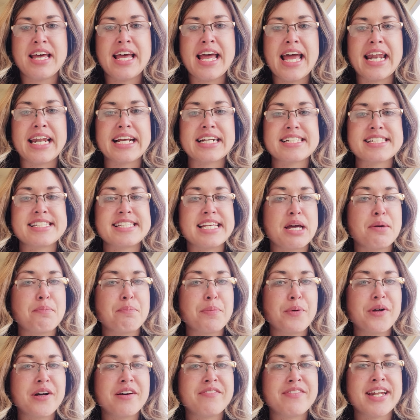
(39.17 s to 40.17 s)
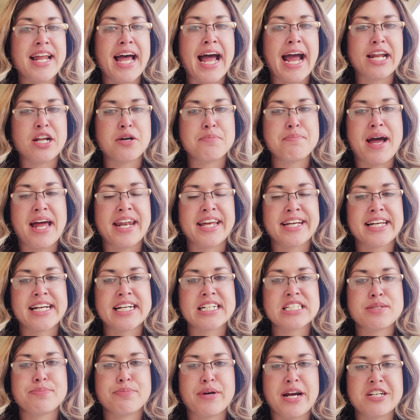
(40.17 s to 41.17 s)
An example of an idiomatic
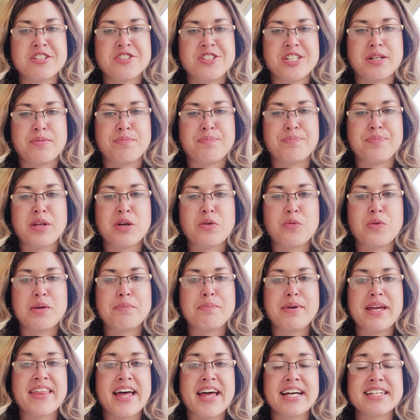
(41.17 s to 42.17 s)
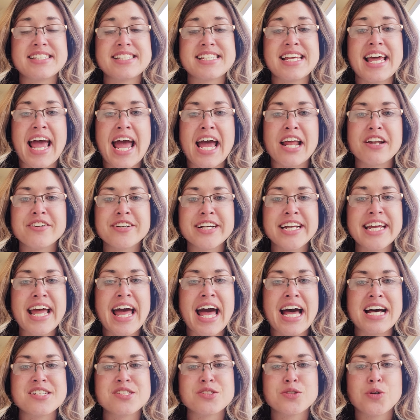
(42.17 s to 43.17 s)
expression would be that Henry
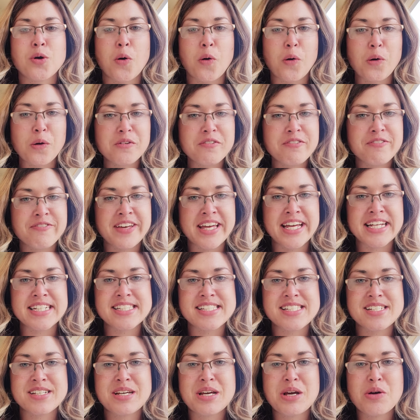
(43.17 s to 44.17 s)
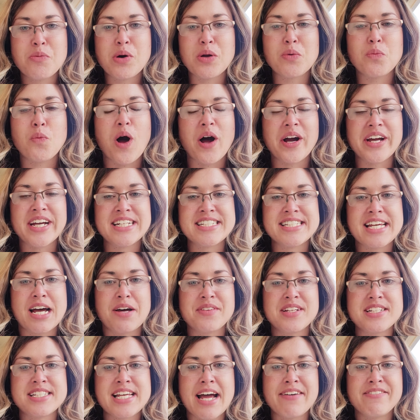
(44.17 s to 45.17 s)
has cold feet when walking down
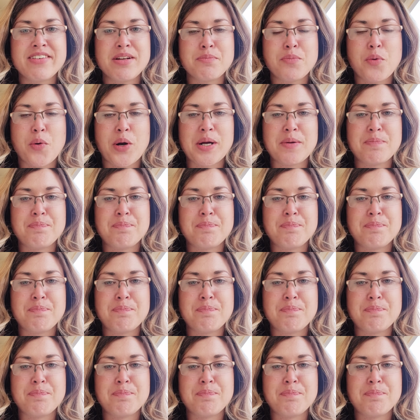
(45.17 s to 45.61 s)
the diving board.